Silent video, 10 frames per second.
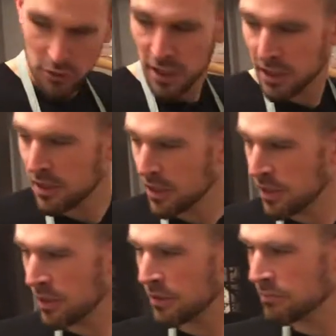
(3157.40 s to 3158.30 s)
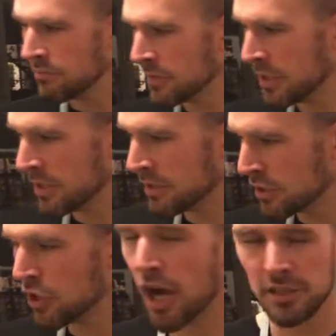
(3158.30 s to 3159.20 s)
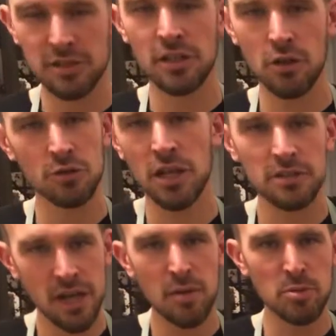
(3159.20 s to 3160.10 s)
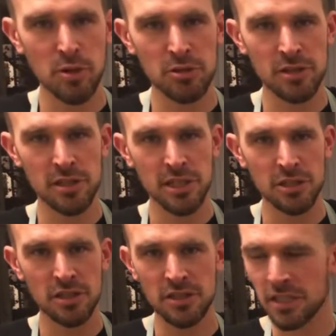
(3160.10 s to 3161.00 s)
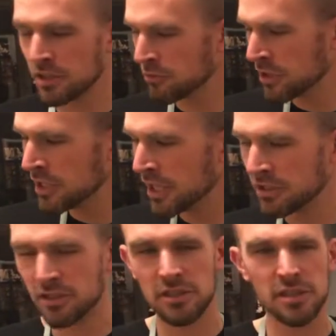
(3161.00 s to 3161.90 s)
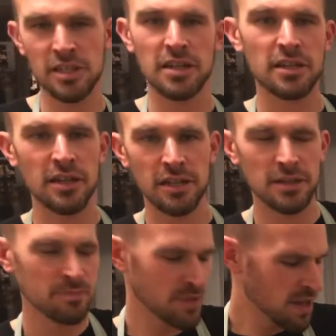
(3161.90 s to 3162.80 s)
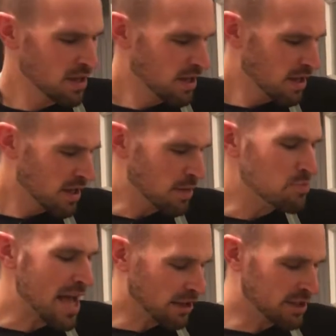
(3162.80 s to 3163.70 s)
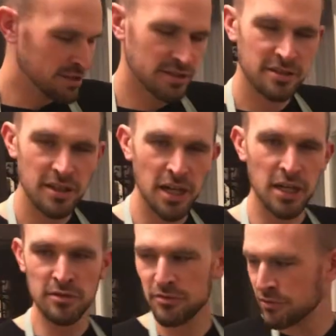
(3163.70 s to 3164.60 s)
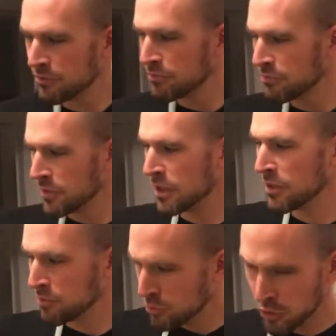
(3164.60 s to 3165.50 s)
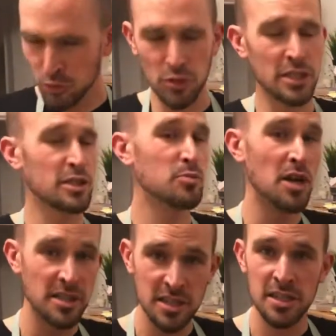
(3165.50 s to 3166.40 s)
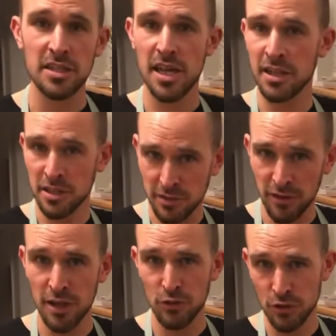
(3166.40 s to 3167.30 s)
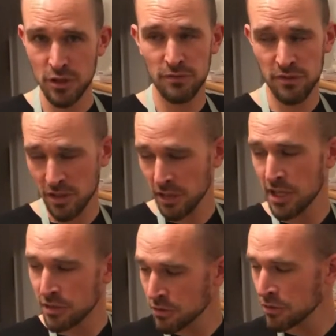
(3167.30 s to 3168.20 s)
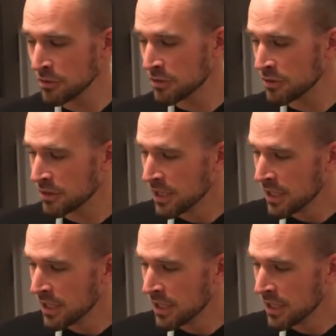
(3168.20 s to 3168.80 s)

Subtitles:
like the sauce that goes on top of both of the dishes, and it's really nice just as like a balance of the sort of really spicy, intense flavors of the lentils,